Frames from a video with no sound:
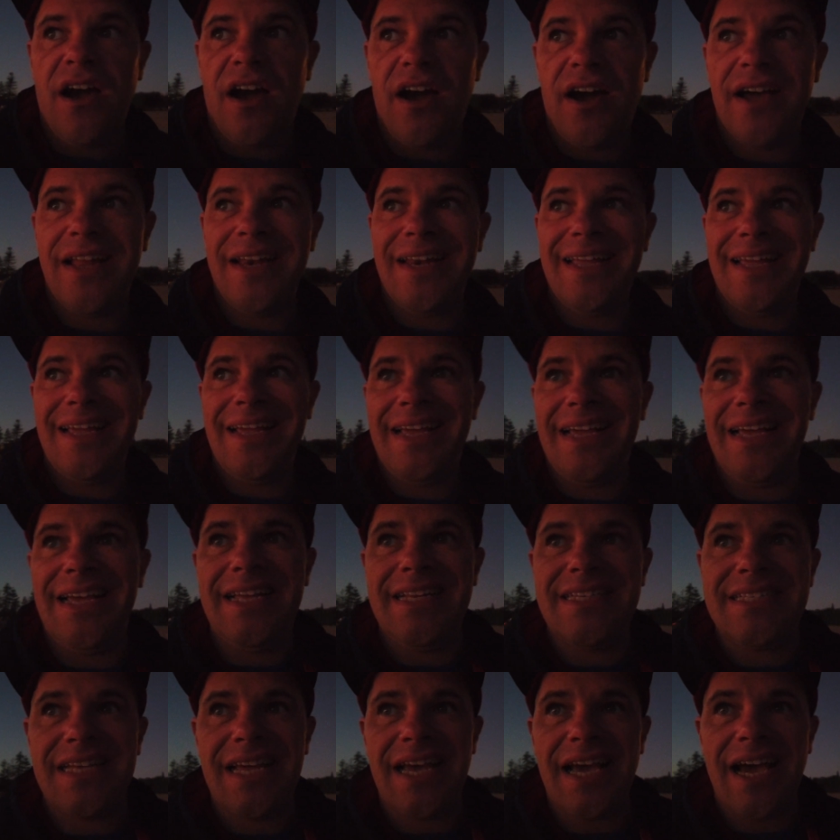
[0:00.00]
I
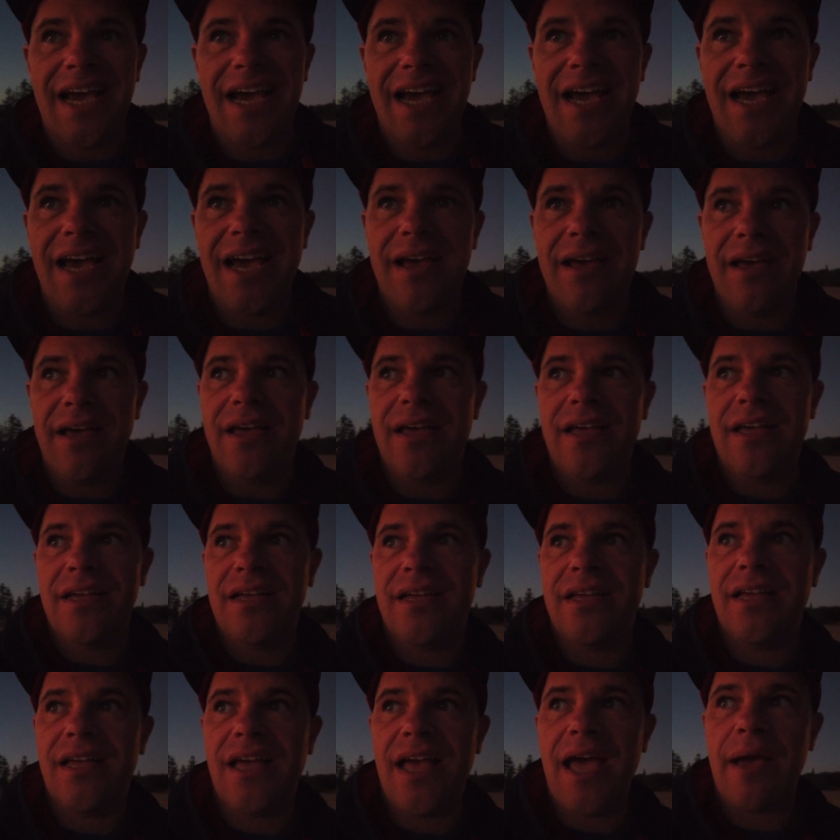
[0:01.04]
need an
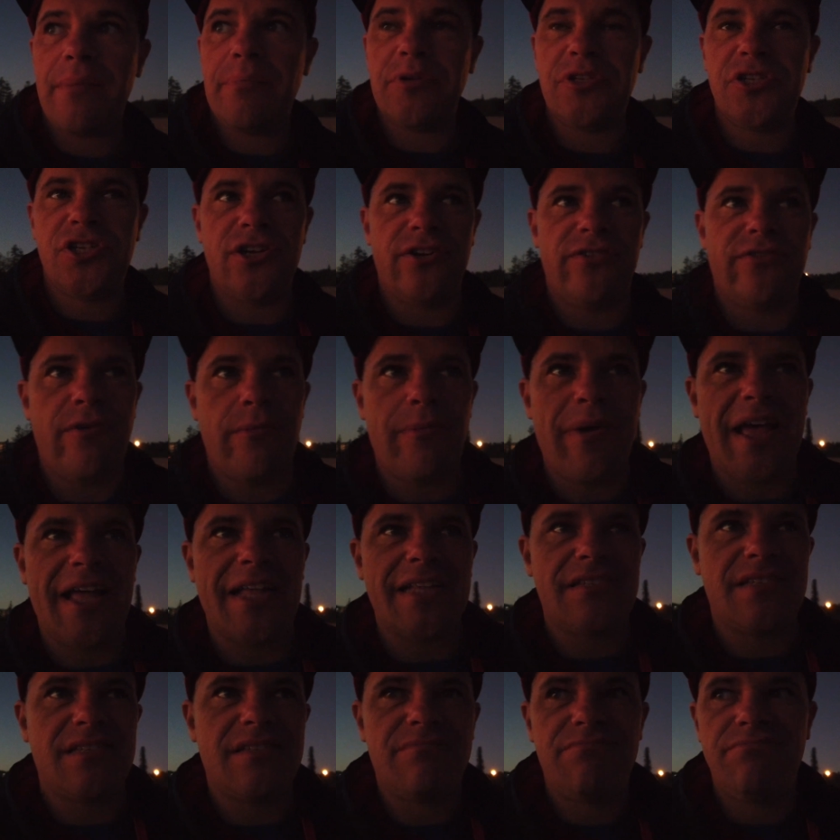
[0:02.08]
aperture of about
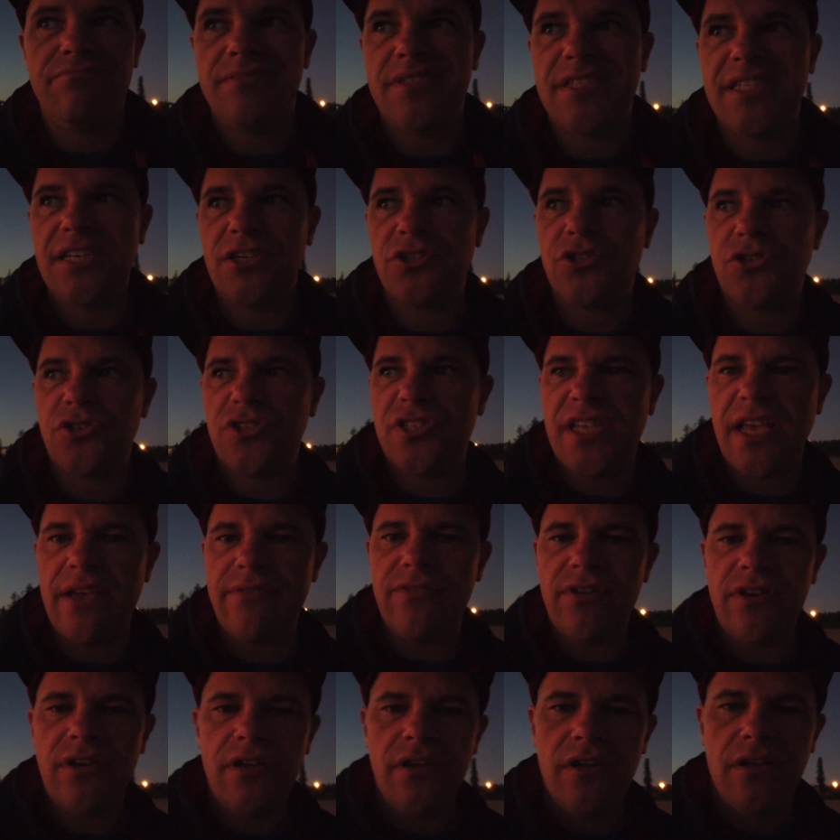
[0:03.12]
6 or
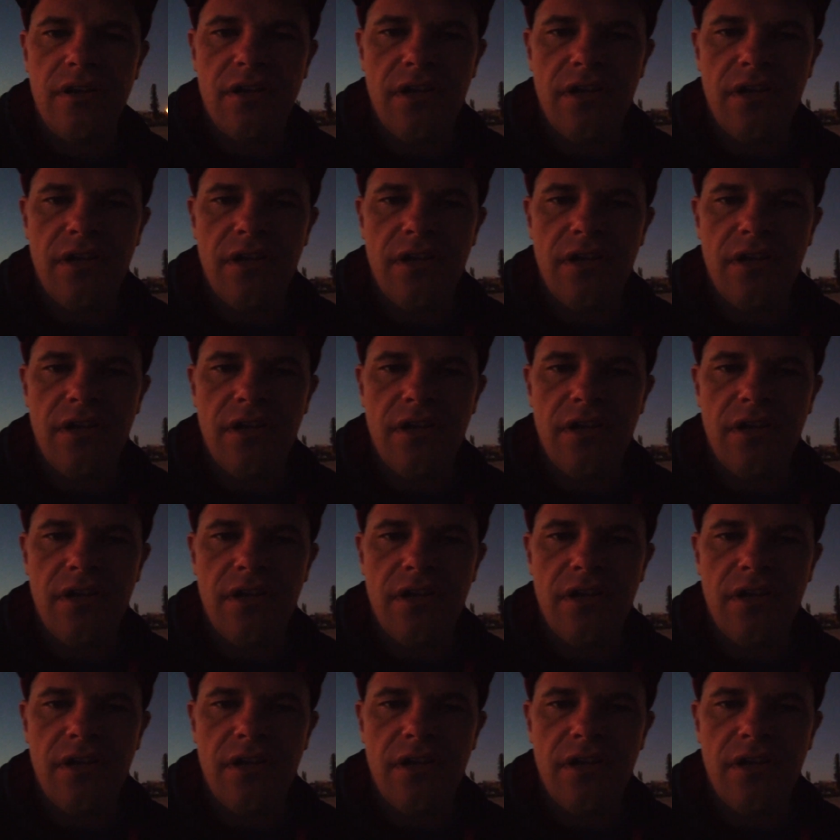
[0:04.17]
7